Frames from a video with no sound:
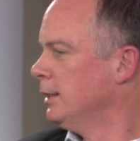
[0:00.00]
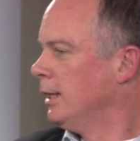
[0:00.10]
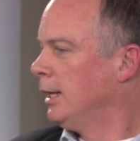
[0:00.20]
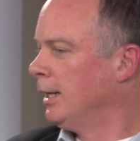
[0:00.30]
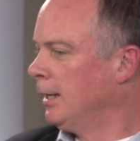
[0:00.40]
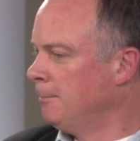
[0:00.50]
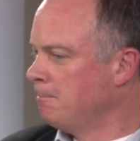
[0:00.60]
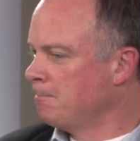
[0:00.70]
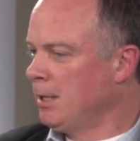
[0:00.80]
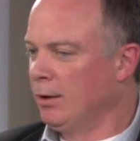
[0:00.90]

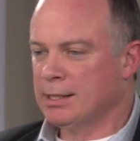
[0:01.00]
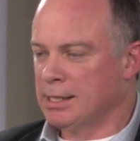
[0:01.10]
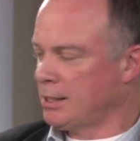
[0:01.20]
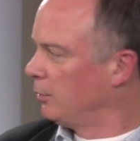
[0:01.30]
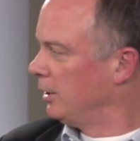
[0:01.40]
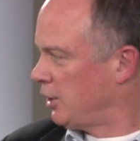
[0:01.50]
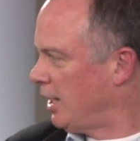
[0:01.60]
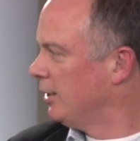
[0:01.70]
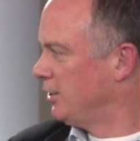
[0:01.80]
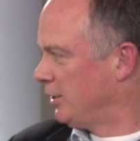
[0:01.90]
As I said, we're a
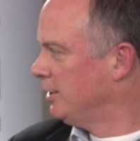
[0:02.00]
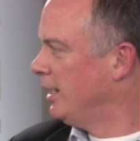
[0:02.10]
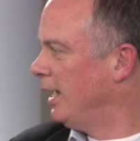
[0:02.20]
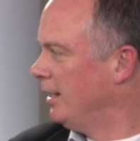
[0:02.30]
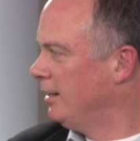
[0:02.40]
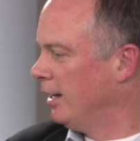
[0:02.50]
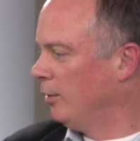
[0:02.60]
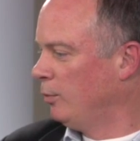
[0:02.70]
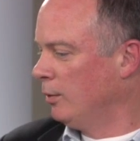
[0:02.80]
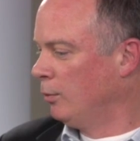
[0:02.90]
challenger, and
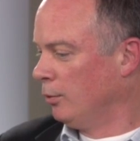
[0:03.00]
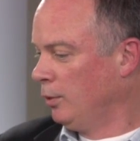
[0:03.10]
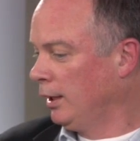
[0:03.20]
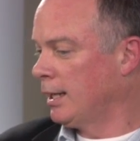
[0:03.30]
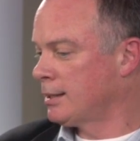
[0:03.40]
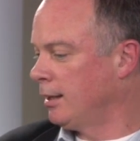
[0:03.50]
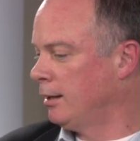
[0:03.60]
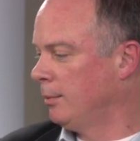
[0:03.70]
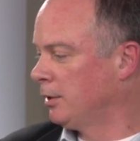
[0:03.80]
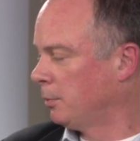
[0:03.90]
we're really
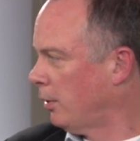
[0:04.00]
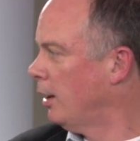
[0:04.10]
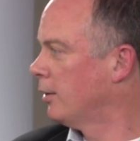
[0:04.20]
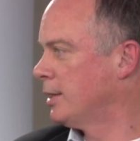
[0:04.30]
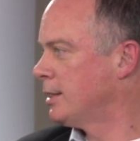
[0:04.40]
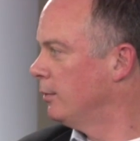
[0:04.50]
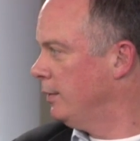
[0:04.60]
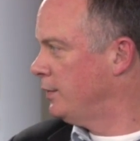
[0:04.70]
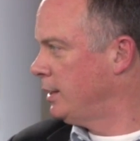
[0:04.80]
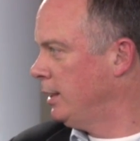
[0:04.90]
excited about the progress that
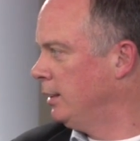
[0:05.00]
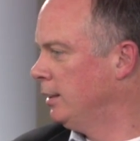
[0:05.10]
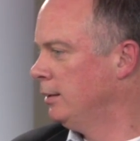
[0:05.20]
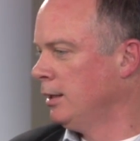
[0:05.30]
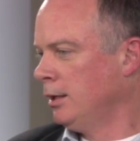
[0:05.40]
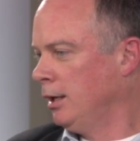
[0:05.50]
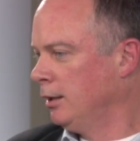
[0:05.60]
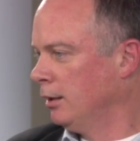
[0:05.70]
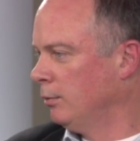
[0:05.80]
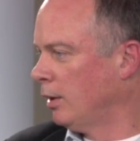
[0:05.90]
we've seen in
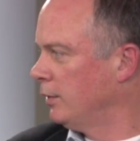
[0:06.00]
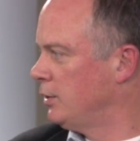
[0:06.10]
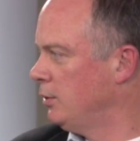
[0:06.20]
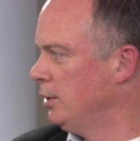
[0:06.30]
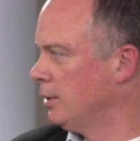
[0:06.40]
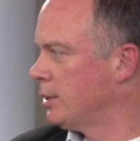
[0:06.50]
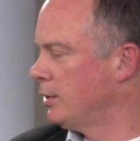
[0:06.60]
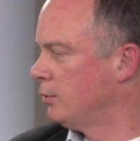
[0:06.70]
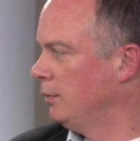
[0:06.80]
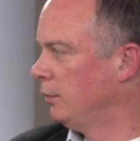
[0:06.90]
the roughly 2 years
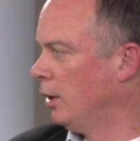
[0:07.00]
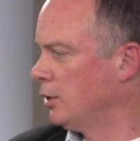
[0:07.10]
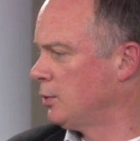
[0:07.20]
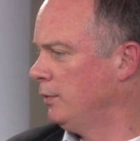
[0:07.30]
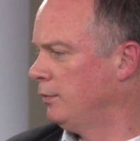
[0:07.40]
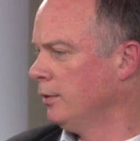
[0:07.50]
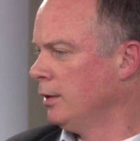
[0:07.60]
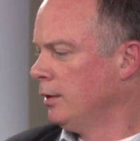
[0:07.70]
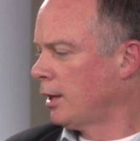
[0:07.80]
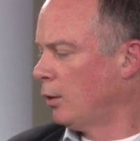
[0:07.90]
since we've launched. We've
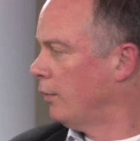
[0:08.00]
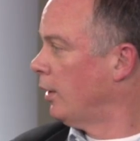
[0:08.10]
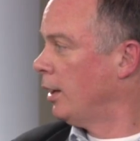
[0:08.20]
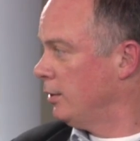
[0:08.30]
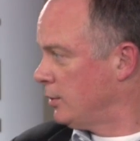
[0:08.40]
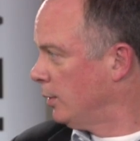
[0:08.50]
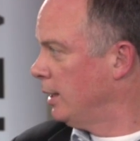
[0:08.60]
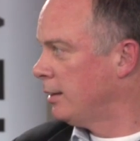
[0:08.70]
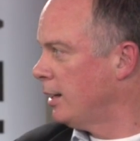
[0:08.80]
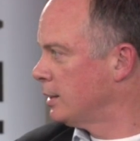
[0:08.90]
got over
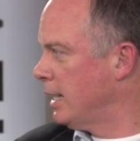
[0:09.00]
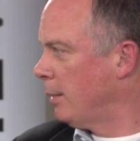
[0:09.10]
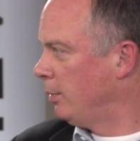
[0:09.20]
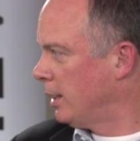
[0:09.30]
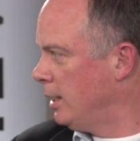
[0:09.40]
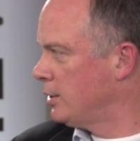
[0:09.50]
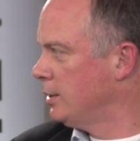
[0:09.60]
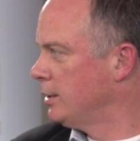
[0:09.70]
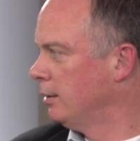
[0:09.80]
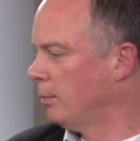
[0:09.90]
120,000
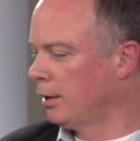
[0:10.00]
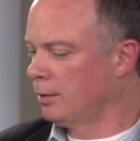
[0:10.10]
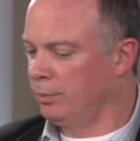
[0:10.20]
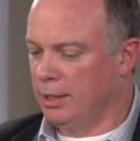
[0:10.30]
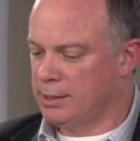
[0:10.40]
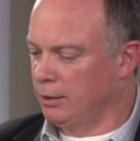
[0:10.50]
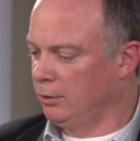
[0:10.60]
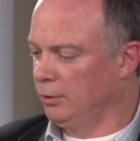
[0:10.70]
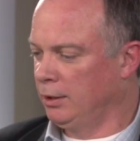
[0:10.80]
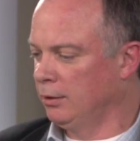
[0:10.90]
applications in the marketplace,
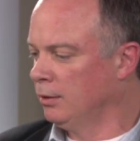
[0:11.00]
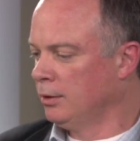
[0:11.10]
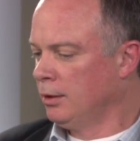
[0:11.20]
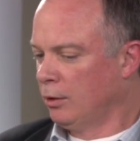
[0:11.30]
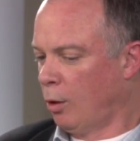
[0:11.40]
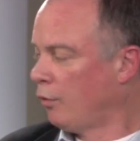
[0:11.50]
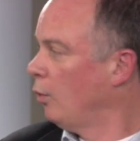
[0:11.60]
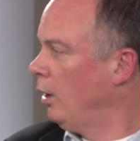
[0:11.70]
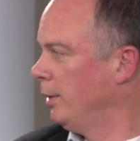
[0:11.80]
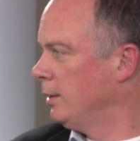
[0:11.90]
including the
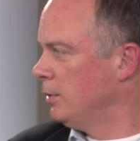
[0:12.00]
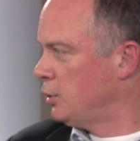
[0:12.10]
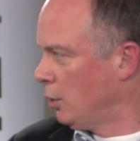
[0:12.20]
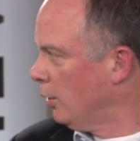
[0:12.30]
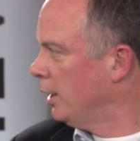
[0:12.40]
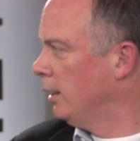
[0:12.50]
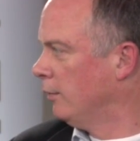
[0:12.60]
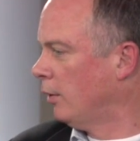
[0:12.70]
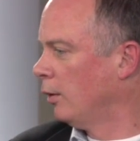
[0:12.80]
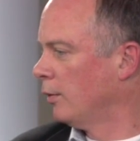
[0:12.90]
overwhelming majority
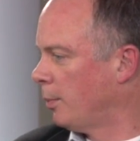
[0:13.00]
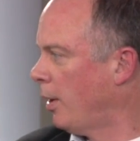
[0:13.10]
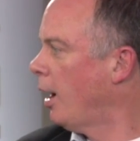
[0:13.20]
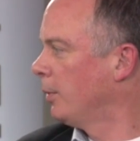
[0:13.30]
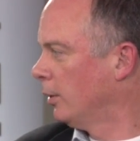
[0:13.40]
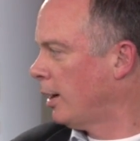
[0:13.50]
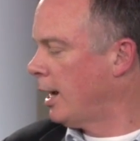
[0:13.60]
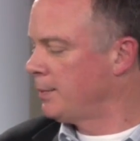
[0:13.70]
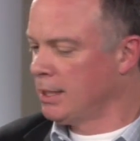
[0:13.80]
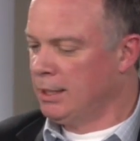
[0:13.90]
of all of the popular
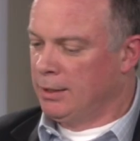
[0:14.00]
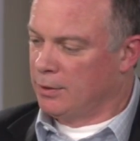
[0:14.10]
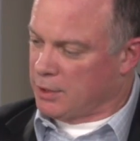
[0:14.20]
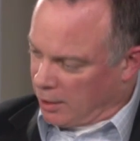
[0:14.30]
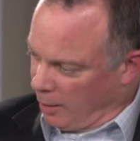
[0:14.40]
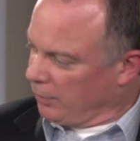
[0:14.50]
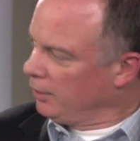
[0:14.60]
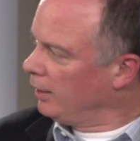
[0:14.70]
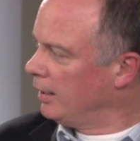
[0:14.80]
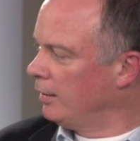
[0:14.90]
apps. There's a
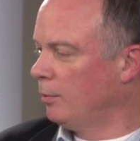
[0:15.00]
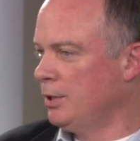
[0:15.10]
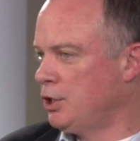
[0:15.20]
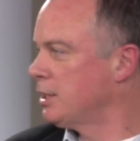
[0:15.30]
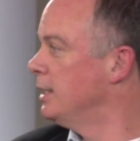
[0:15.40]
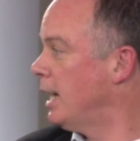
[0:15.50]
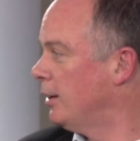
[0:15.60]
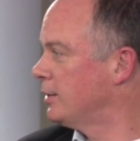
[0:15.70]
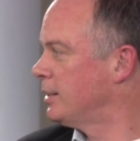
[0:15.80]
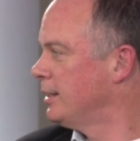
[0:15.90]
couple that we just
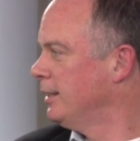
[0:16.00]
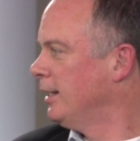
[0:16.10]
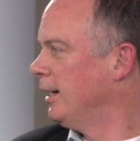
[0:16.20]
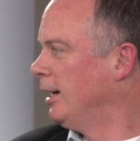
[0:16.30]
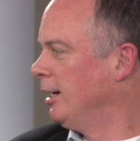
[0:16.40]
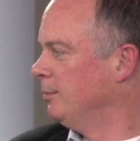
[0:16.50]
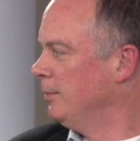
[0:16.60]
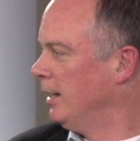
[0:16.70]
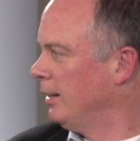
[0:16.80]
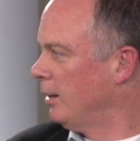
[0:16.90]
announced
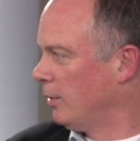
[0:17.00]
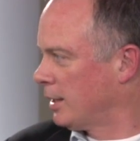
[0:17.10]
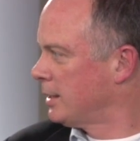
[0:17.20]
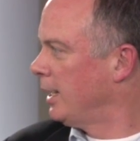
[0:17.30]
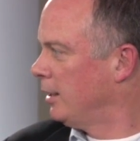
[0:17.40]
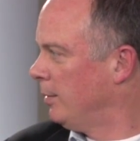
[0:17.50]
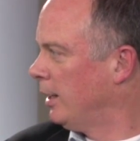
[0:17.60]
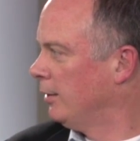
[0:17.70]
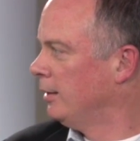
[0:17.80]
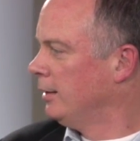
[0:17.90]
that we're excited
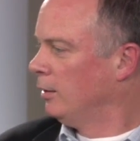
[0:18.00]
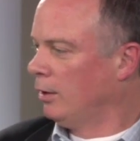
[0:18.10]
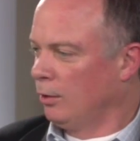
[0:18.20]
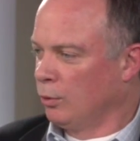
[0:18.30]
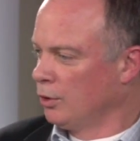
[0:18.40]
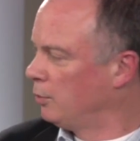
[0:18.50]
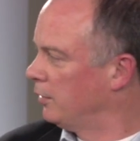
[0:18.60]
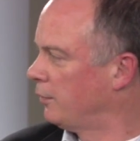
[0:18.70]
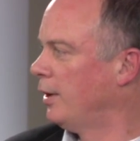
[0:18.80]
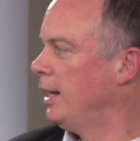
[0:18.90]
about. Words
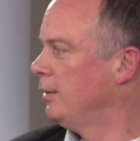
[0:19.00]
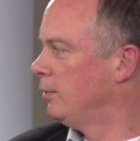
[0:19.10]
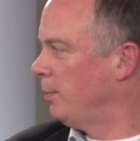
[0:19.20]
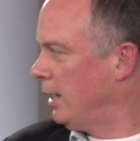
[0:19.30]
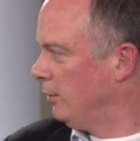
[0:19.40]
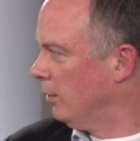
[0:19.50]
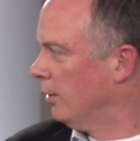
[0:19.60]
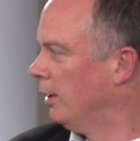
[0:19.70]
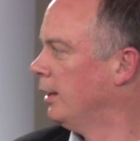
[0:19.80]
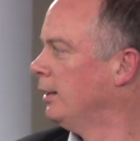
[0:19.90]
with Friends,
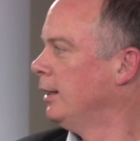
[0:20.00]
Pandora.